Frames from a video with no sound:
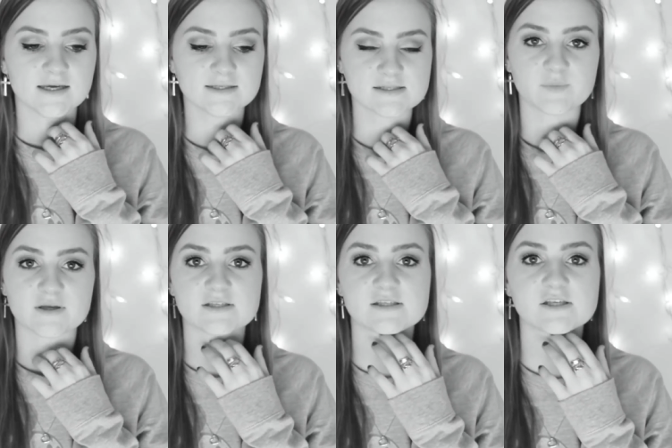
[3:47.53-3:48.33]
It's the
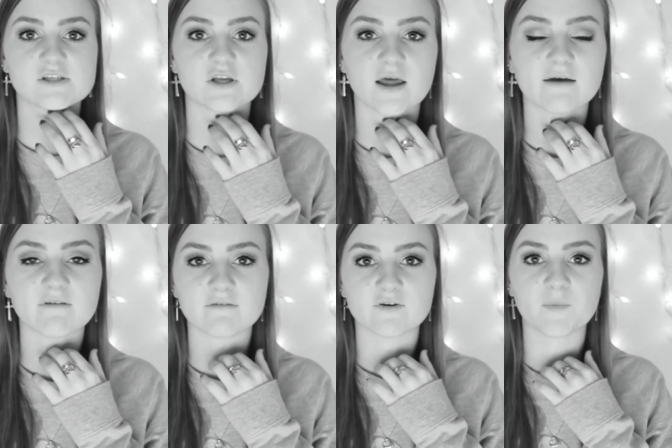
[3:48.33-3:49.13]
best decision I've
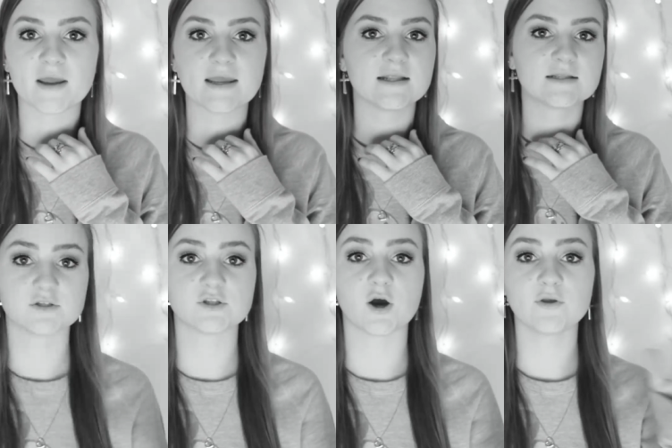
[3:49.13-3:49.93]
ever made.
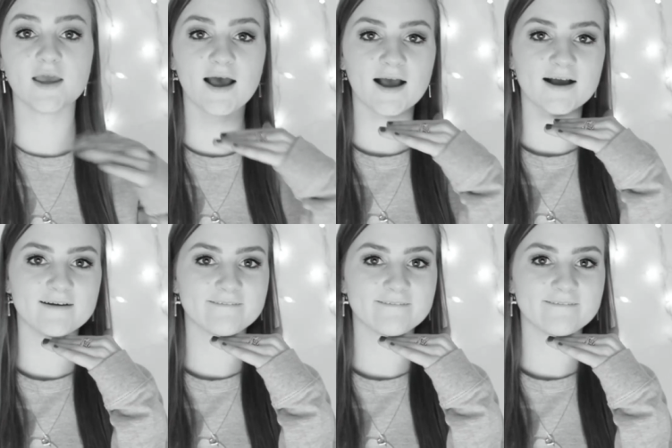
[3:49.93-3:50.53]
So yeah.